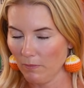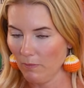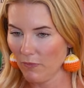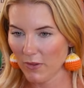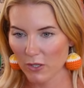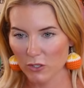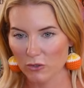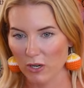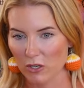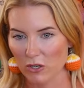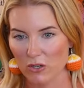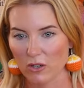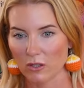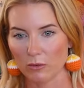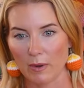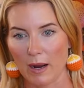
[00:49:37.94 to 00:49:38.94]
there are treasures
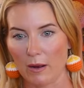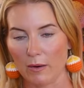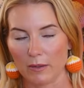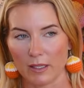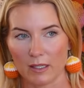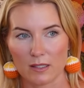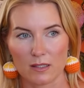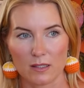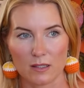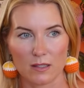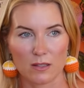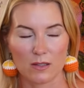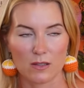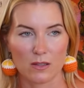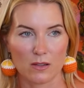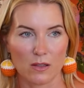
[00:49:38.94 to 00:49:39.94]
all around. Like
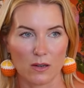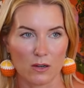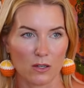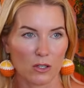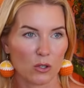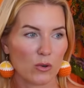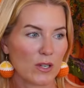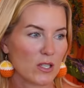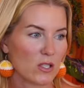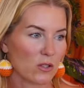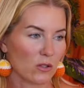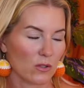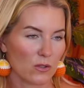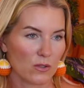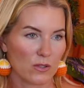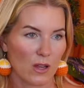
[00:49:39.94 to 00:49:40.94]
there are
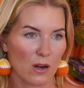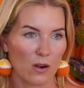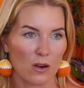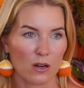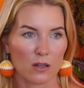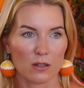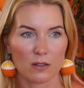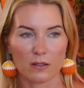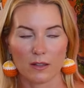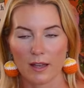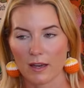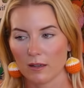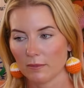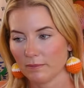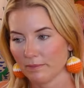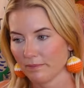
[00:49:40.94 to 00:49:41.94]
crystals, there are
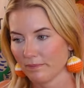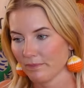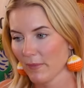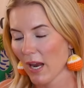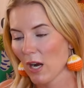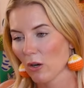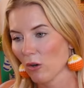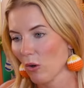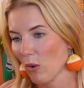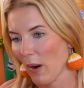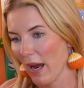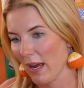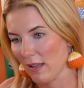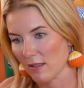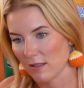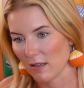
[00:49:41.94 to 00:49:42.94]
like
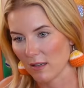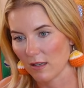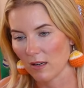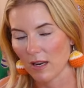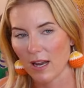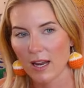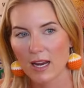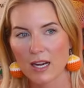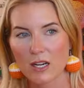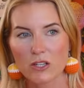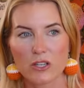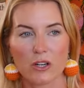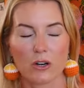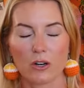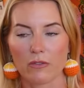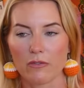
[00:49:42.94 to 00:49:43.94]
arrowheads and
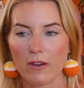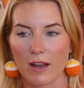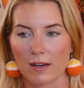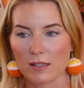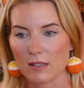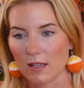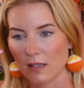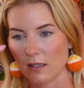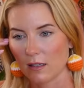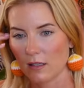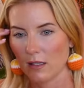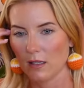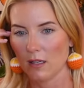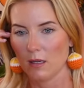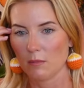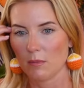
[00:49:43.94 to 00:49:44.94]
ancient artifacts that
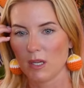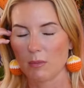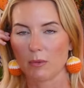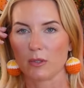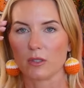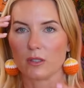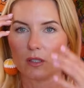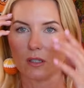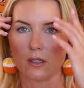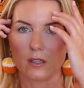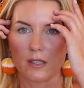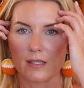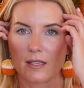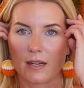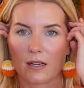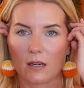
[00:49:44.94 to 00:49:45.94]
people are
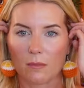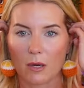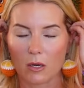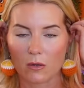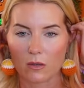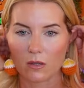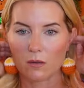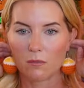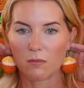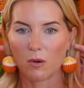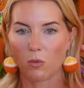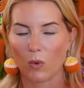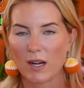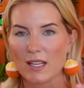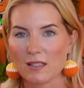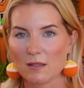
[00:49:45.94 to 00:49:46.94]
excited about. But
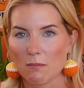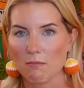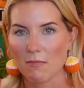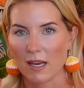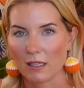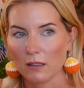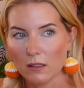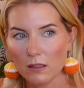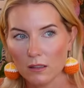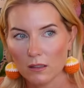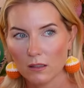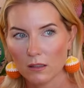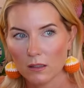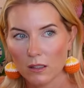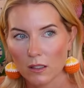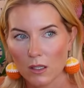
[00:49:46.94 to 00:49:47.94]
when it's metal,
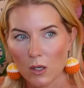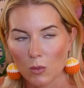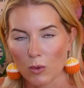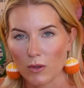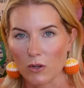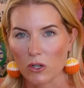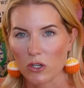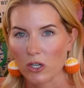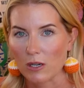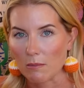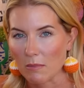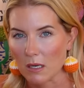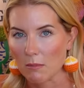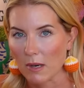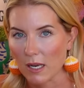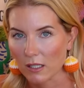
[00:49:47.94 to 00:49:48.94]
where there shouldn't
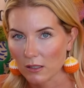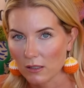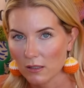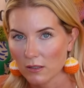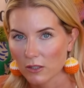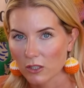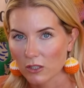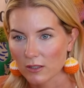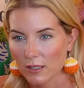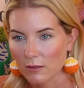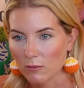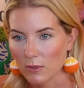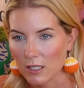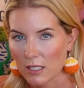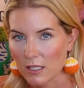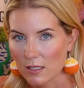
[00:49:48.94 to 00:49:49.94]
be metal, you're like,
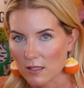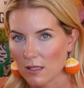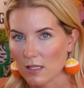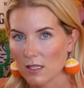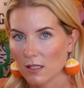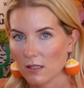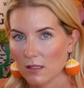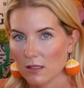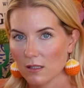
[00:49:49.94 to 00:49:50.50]
what is it?